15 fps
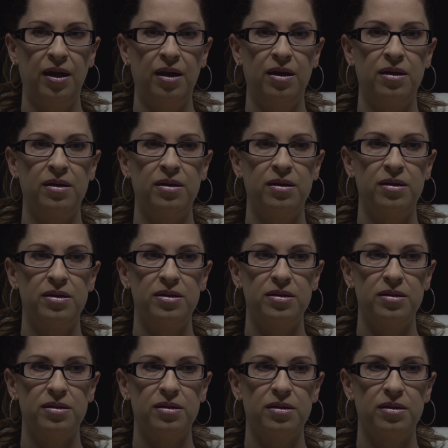And
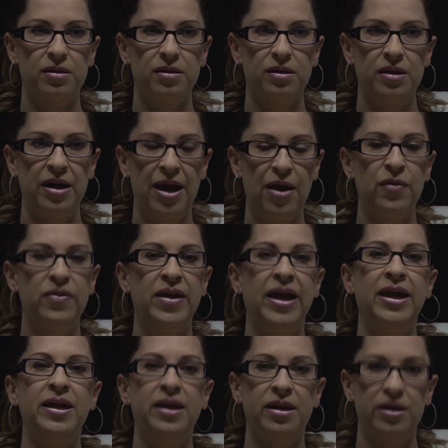now
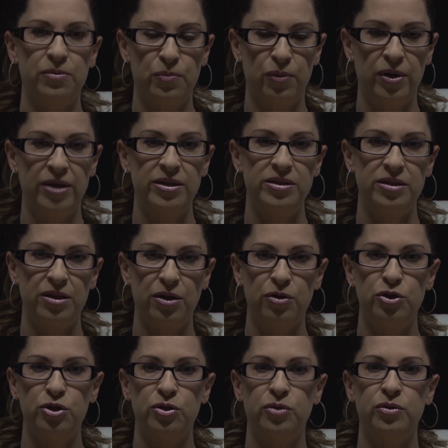they can embrace
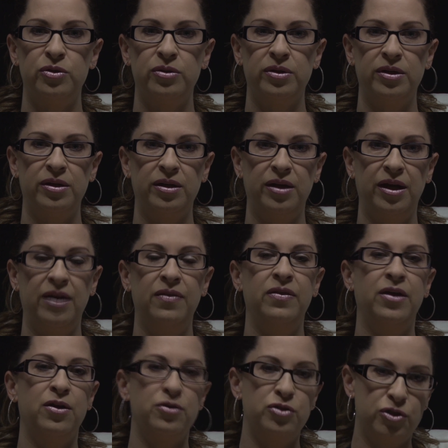their children
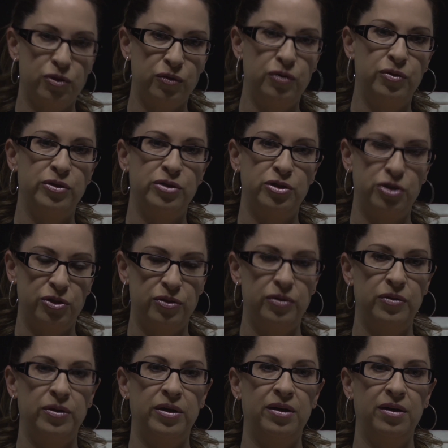and their children's
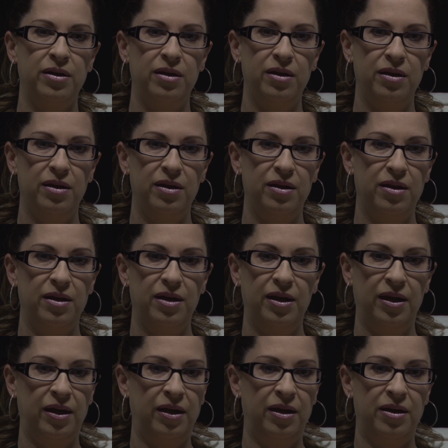children,
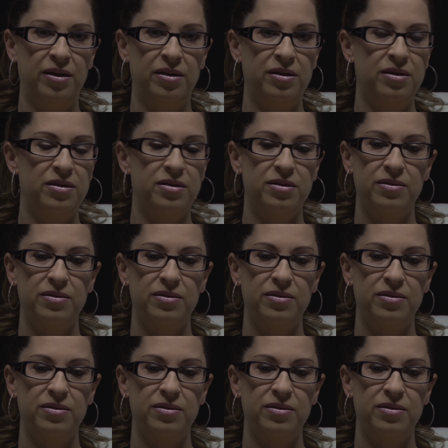and